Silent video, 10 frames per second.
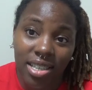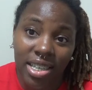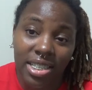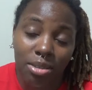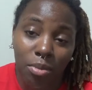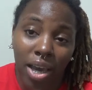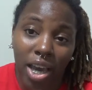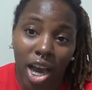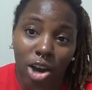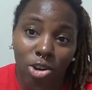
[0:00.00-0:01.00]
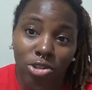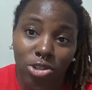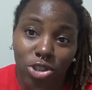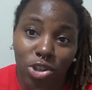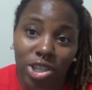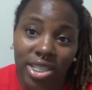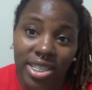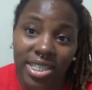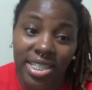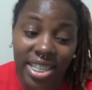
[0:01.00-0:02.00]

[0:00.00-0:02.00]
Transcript: and to make our own choices,